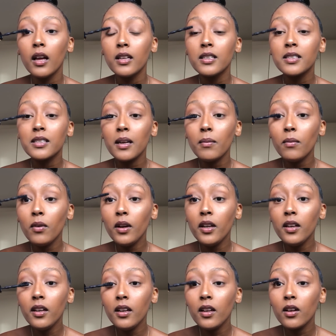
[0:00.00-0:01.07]

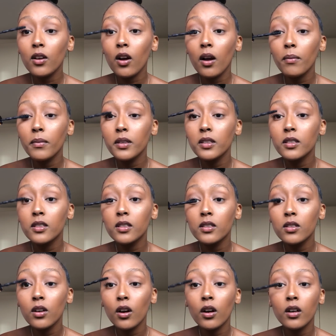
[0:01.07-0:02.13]
Someone
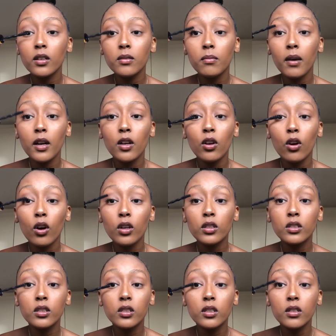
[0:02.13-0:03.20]
commented on my
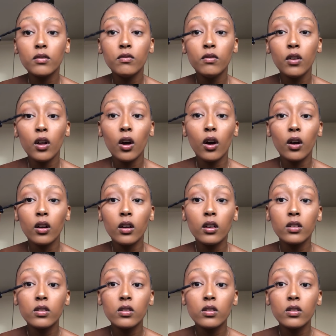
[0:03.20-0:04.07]
last vlog,